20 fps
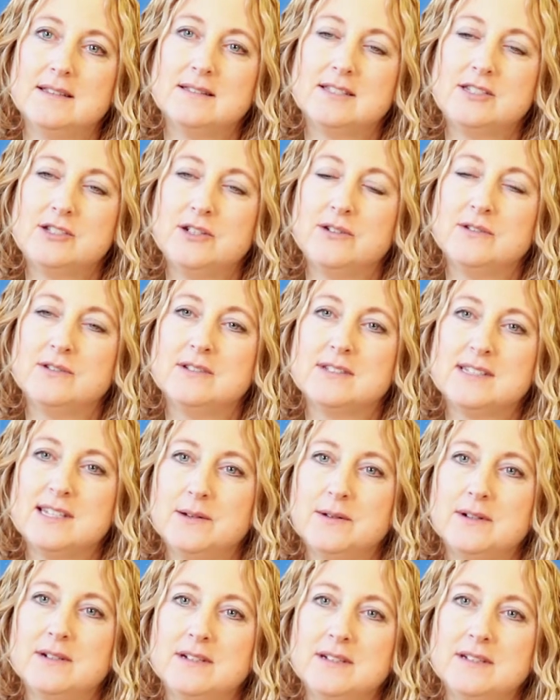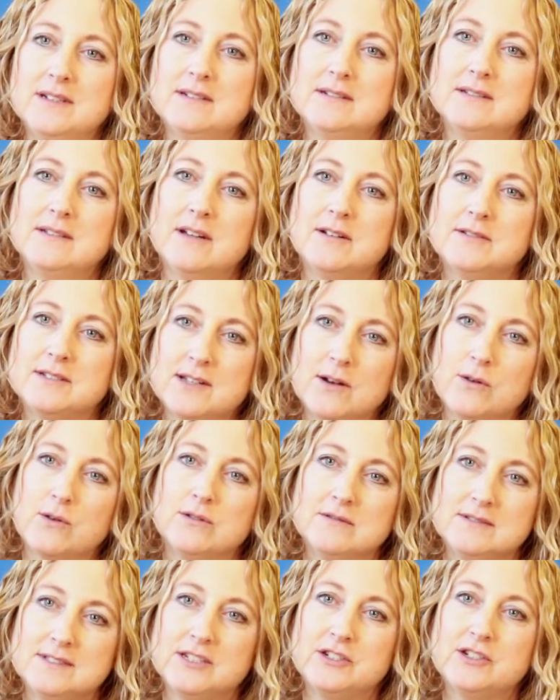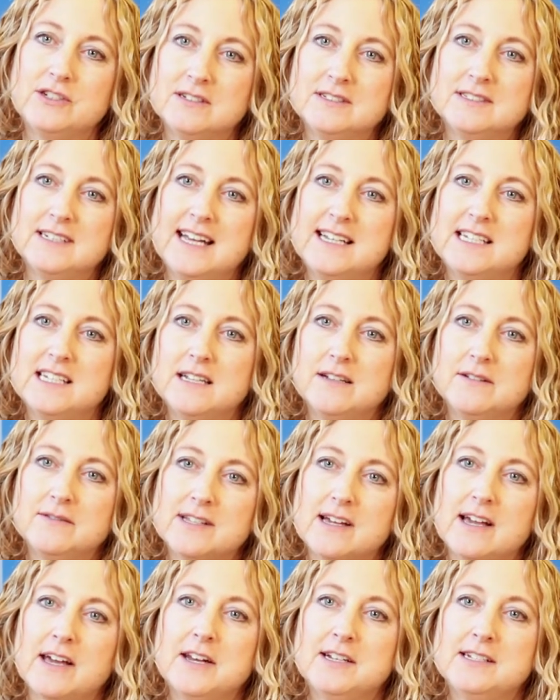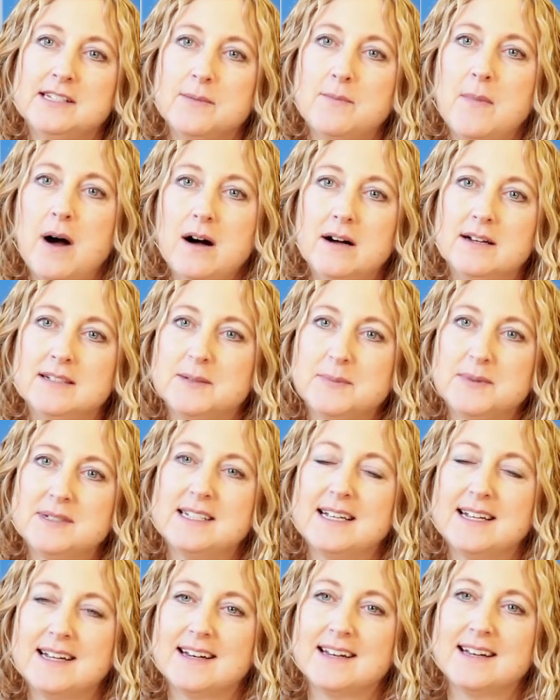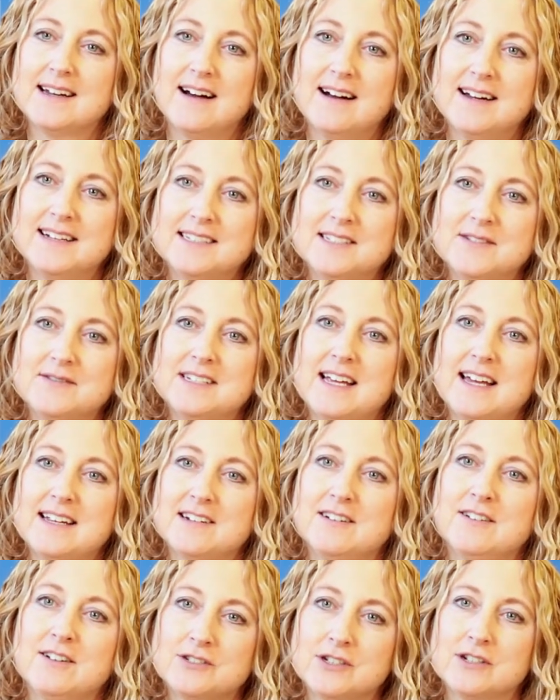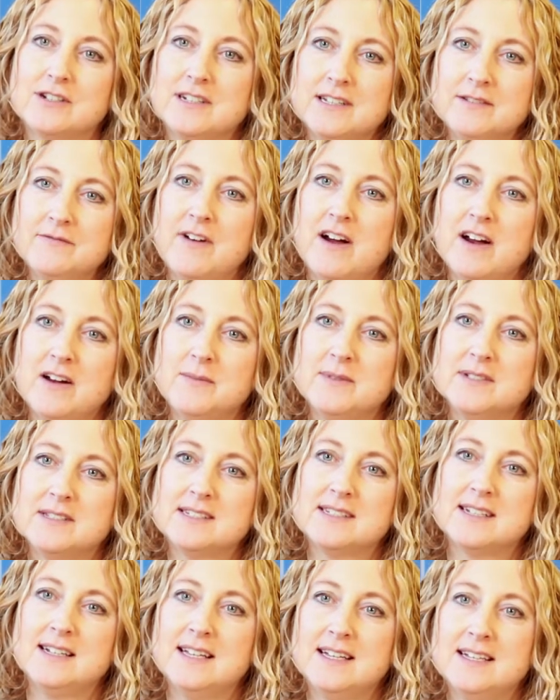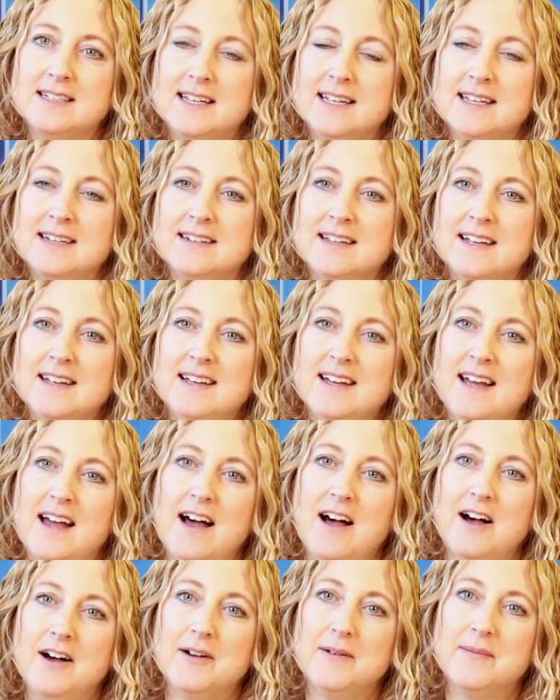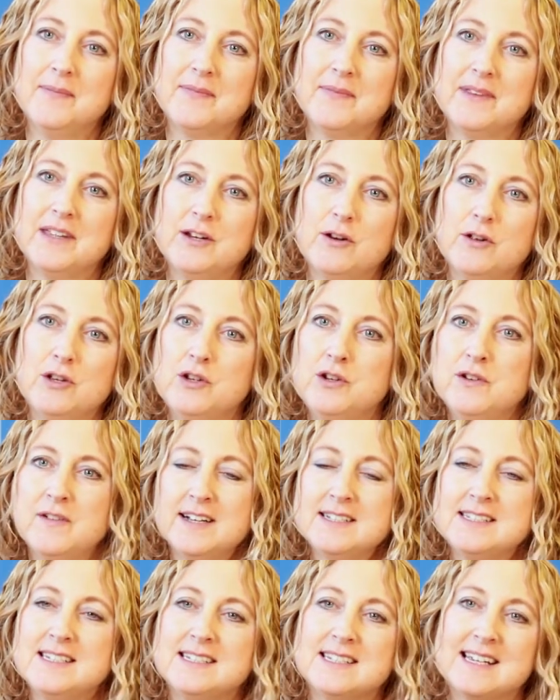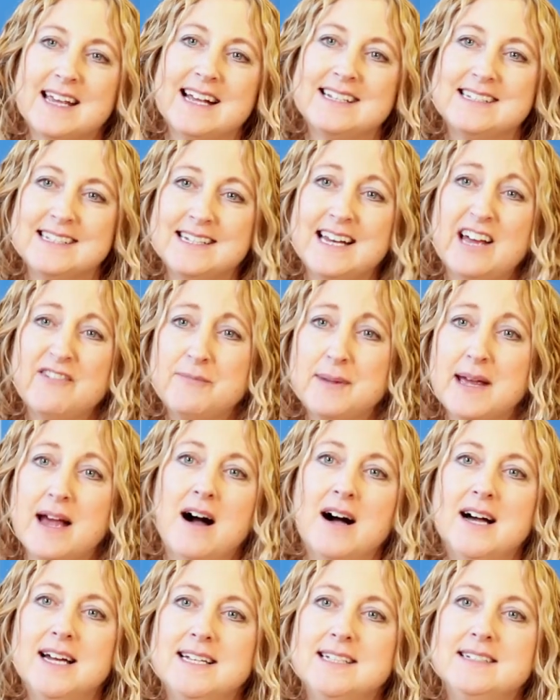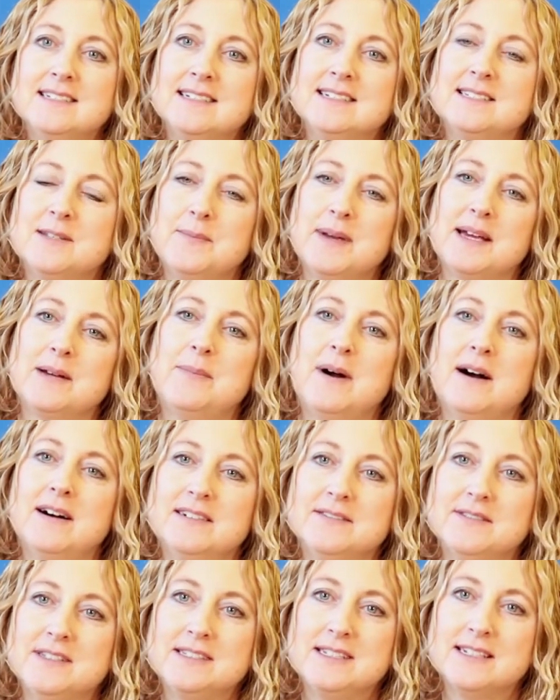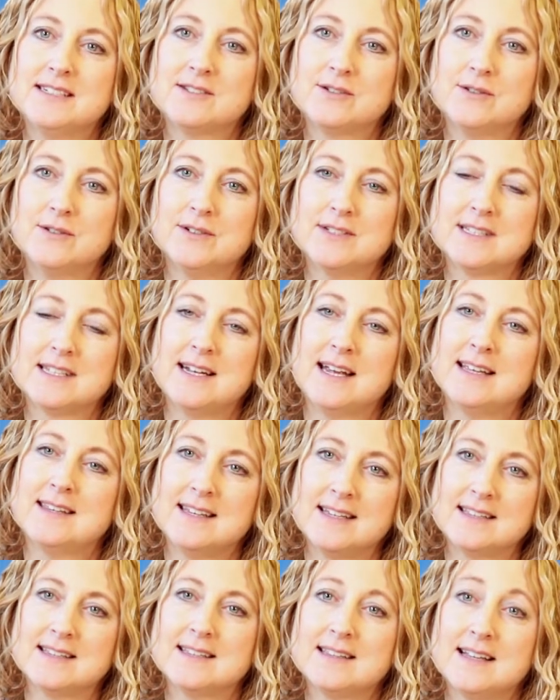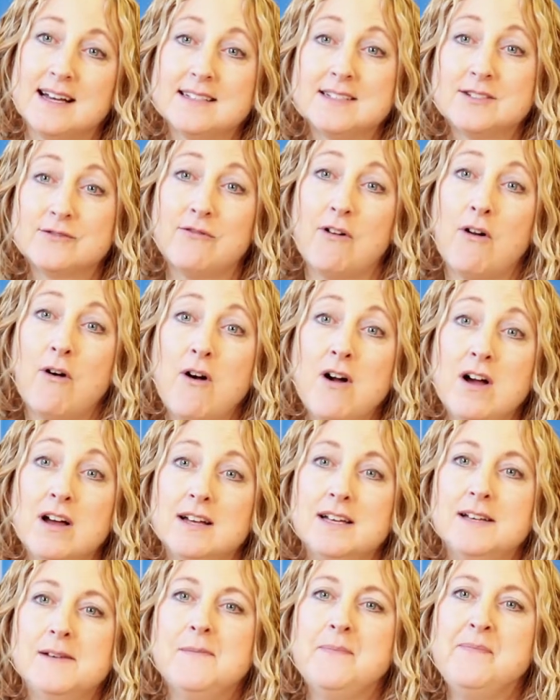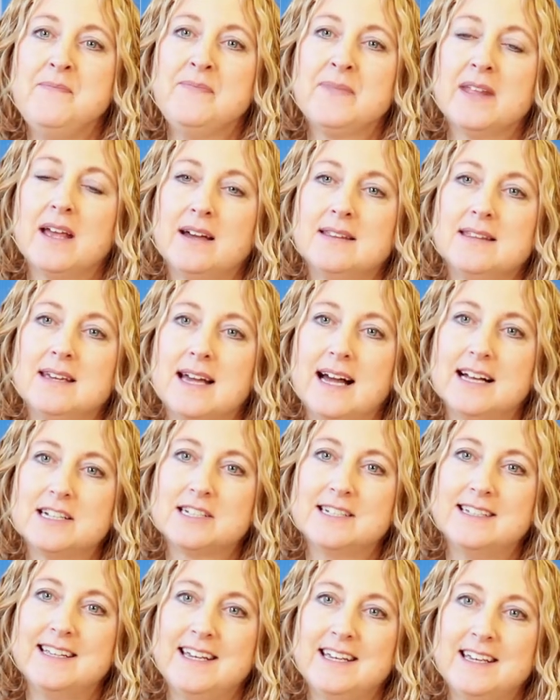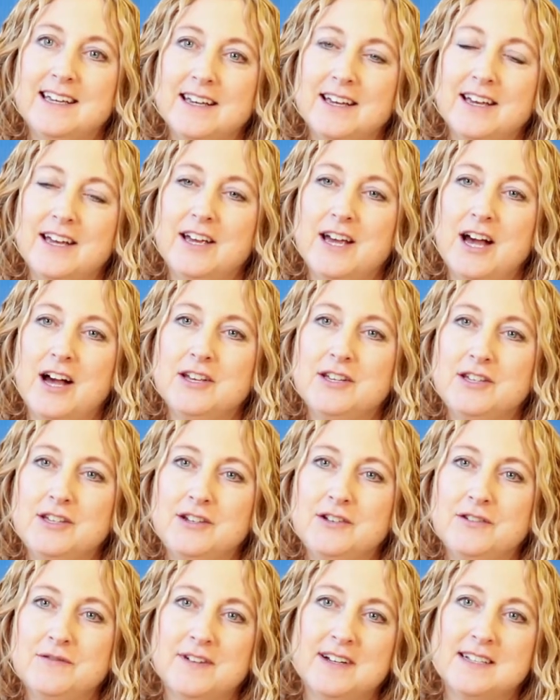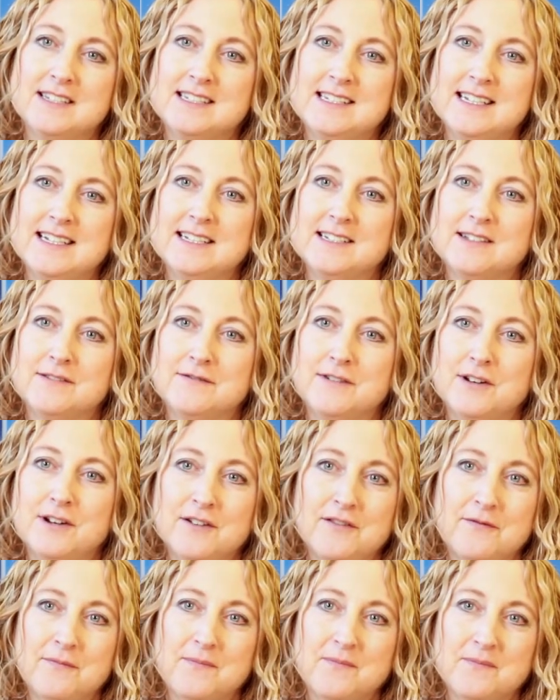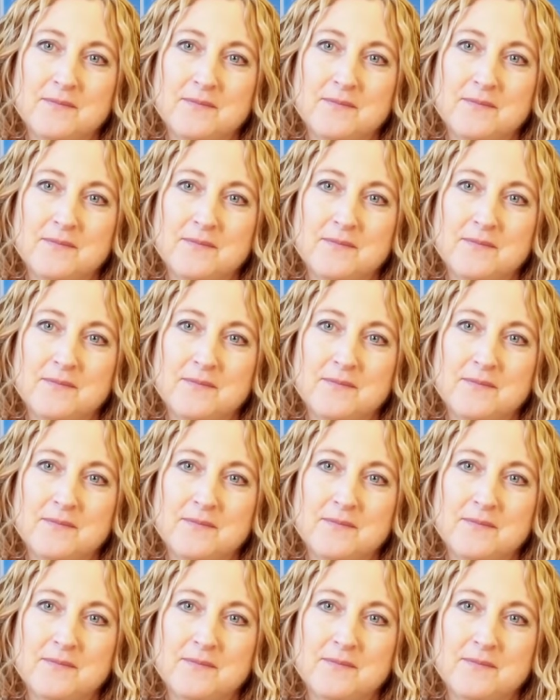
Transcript: students who are you know so-called digital natives are going to demand particular kinds of technological environments to learn in um, you know universities are getting left behind is a big part of the discourse and I think that that's wrong I think actually uh, universities are full of